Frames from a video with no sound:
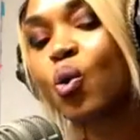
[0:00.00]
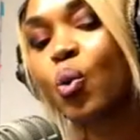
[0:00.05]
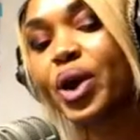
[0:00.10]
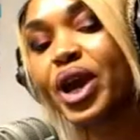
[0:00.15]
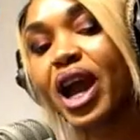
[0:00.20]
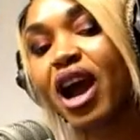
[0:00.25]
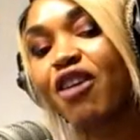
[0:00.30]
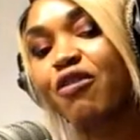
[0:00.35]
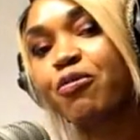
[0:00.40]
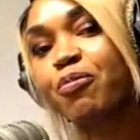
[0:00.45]

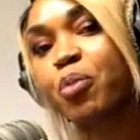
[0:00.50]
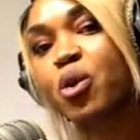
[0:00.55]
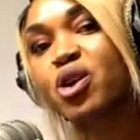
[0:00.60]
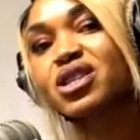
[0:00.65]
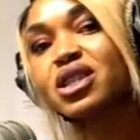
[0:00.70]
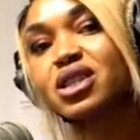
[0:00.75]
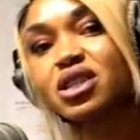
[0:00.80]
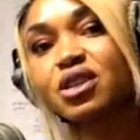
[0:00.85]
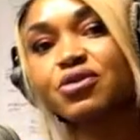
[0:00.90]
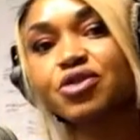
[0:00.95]
We have
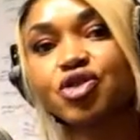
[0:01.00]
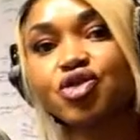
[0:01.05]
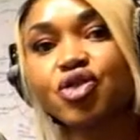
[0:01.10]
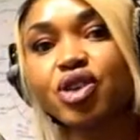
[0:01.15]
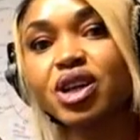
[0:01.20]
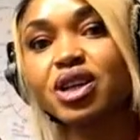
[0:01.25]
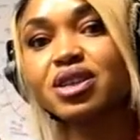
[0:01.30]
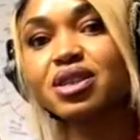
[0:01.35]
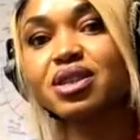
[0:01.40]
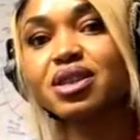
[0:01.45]
positive
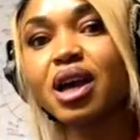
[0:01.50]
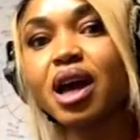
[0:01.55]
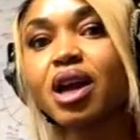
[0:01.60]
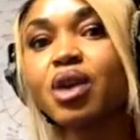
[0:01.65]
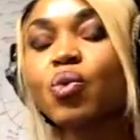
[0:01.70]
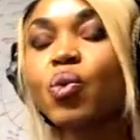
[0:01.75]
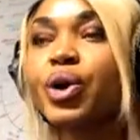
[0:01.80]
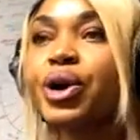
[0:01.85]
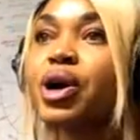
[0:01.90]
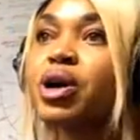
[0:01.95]
stress
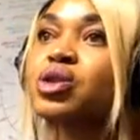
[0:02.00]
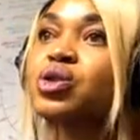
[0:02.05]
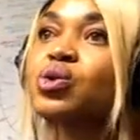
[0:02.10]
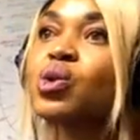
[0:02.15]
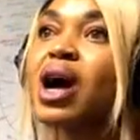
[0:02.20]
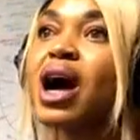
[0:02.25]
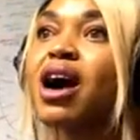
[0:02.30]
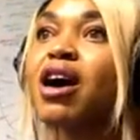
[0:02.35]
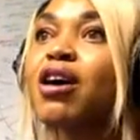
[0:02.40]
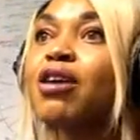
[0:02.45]
and we
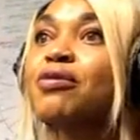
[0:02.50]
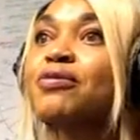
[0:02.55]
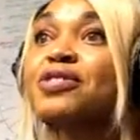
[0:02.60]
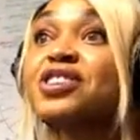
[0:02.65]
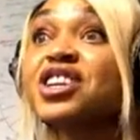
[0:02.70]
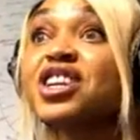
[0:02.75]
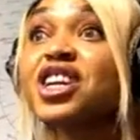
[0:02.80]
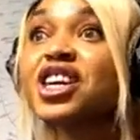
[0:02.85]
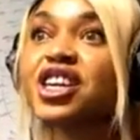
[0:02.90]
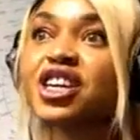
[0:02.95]
also have
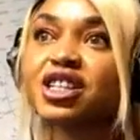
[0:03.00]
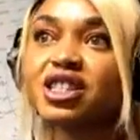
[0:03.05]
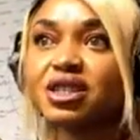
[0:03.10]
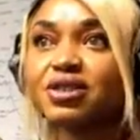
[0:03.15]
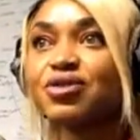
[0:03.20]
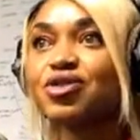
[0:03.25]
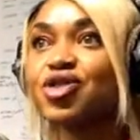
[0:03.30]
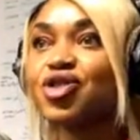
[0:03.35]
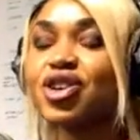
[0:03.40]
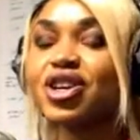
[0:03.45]

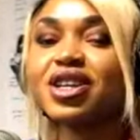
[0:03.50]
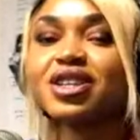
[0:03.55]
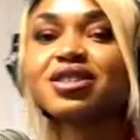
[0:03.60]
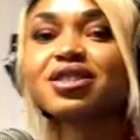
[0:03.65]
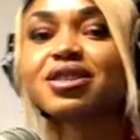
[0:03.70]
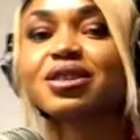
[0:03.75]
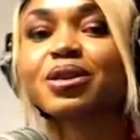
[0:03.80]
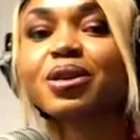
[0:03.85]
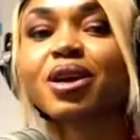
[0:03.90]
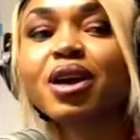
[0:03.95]
negative
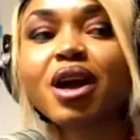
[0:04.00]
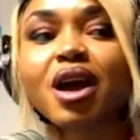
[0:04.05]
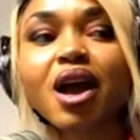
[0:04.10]
stress.